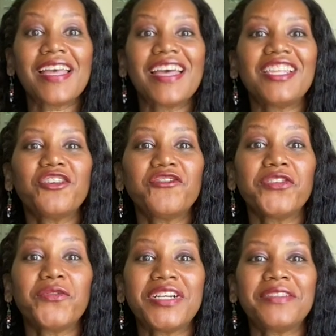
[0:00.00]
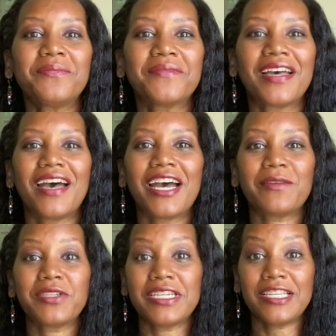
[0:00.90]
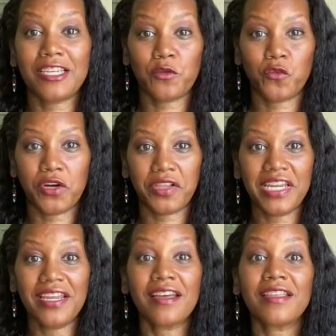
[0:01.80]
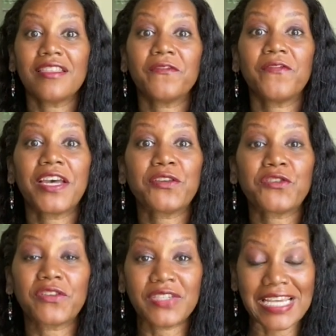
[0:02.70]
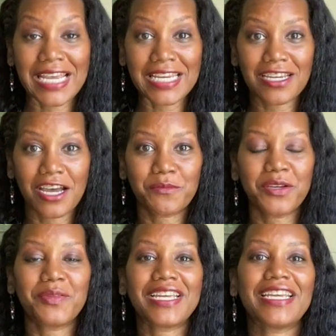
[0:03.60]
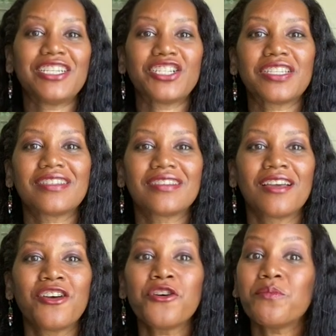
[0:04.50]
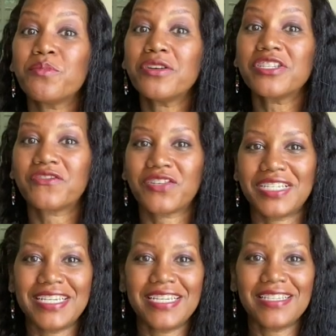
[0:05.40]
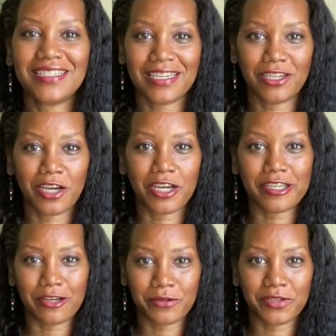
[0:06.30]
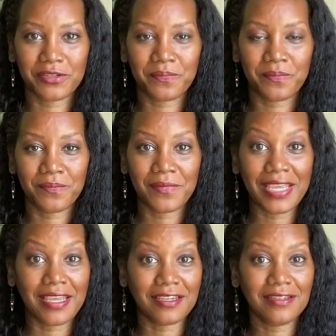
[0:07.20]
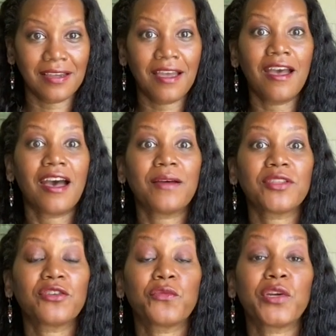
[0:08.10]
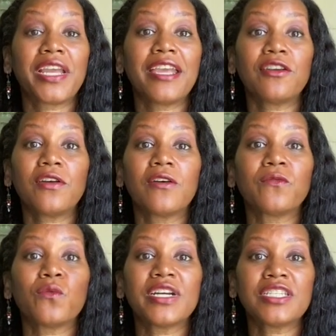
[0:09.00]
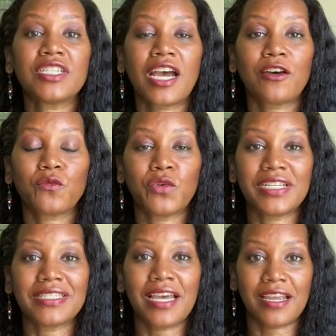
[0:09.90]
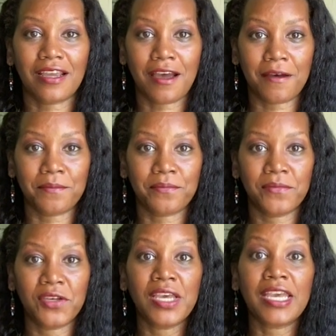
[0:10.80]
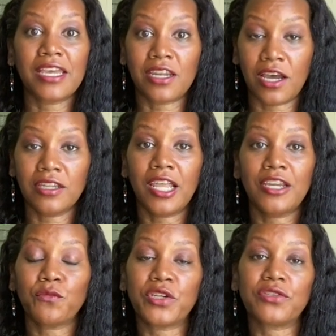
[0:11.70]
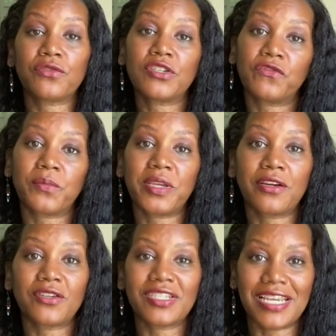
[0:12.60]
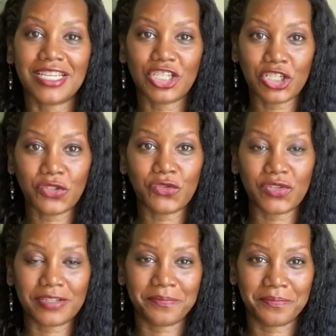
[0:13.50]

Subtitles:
Hello everyone, I'm Dee Lynn Worley, the founder of Tiny Dawn Publications, books for teens and young adults. And I'm the creator of onechildone.com, an online resource for parents and children.